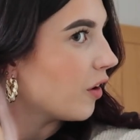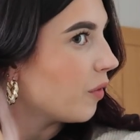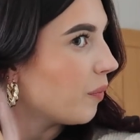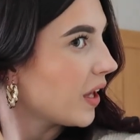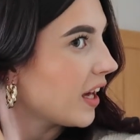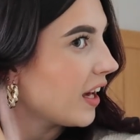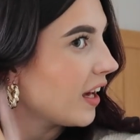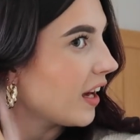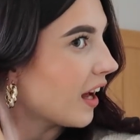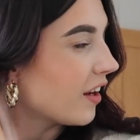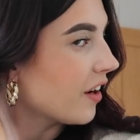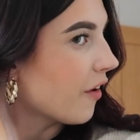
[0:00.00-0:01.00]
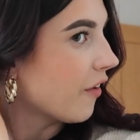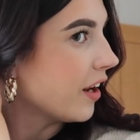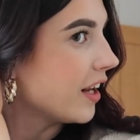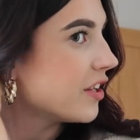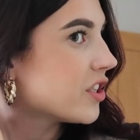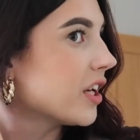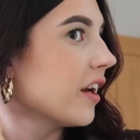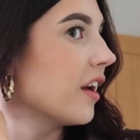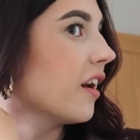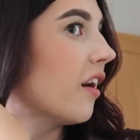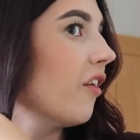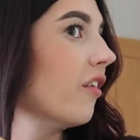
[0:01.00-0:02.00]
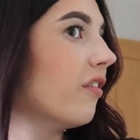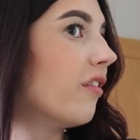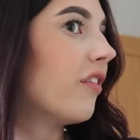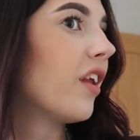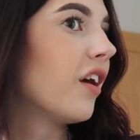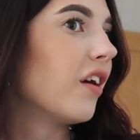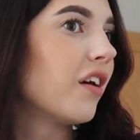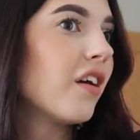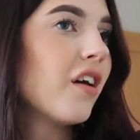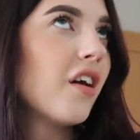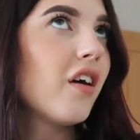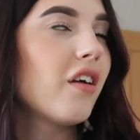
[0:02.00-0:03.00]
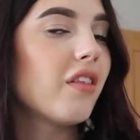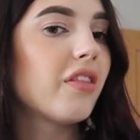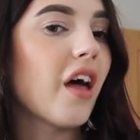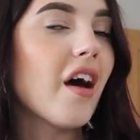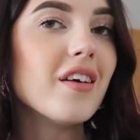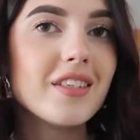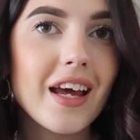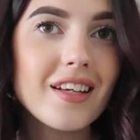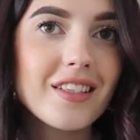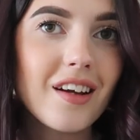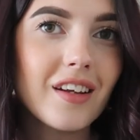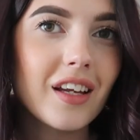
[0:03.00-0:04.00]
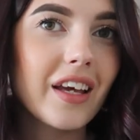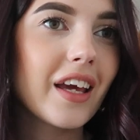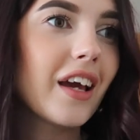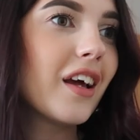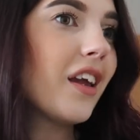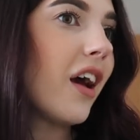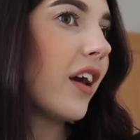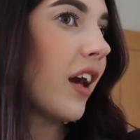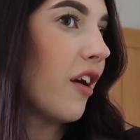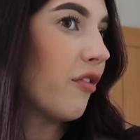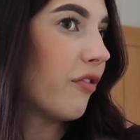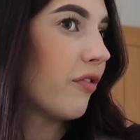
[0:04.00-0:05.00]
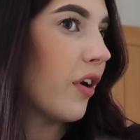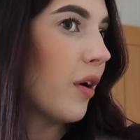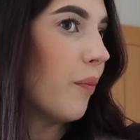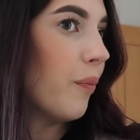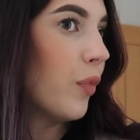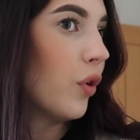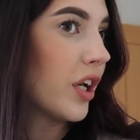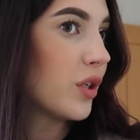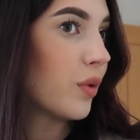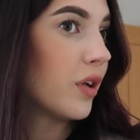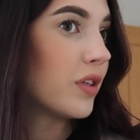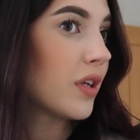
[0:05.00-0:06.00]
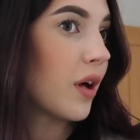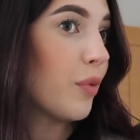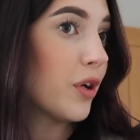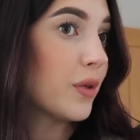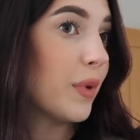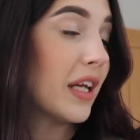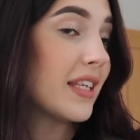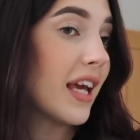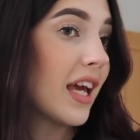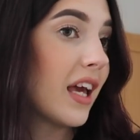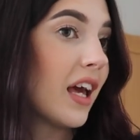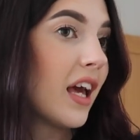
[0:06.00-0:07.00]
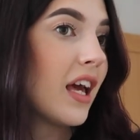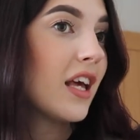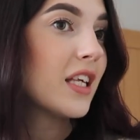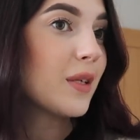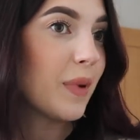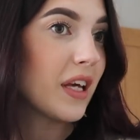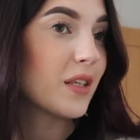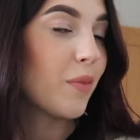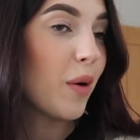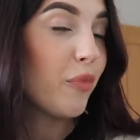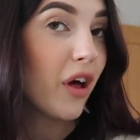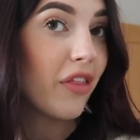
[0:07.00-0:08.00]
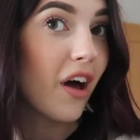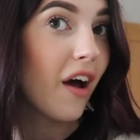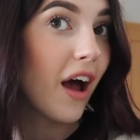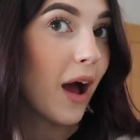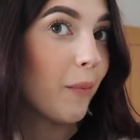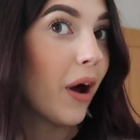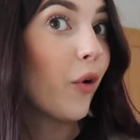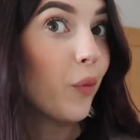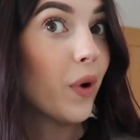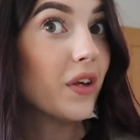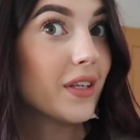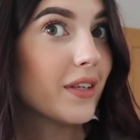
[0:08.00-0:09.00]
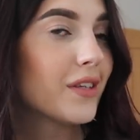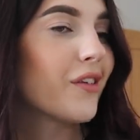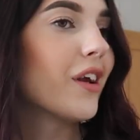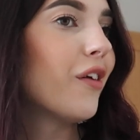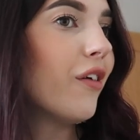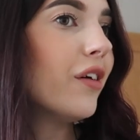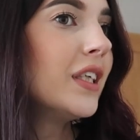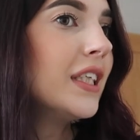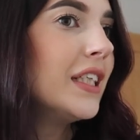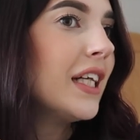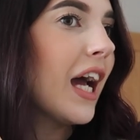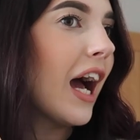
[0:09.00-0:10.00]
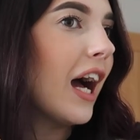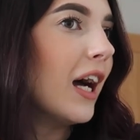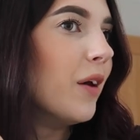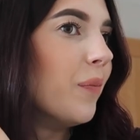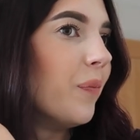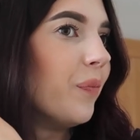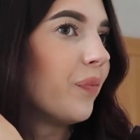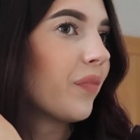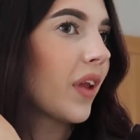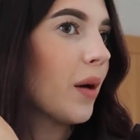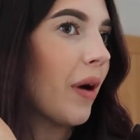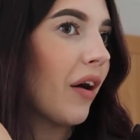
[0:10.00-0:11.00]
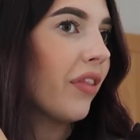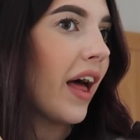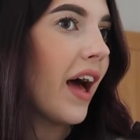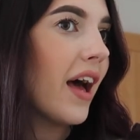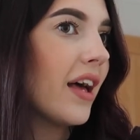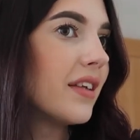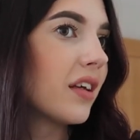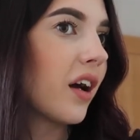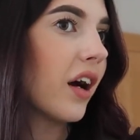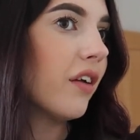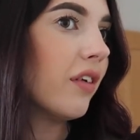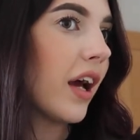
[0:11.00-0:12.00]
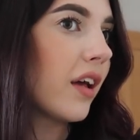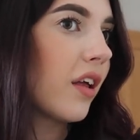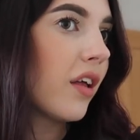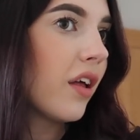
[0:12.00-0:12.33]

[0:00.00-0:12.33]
Me and Noah literally on Thursday started looking at like if mortgage was a possibility, speaking to my brother and my almost sister-in-law about theirs and kind of like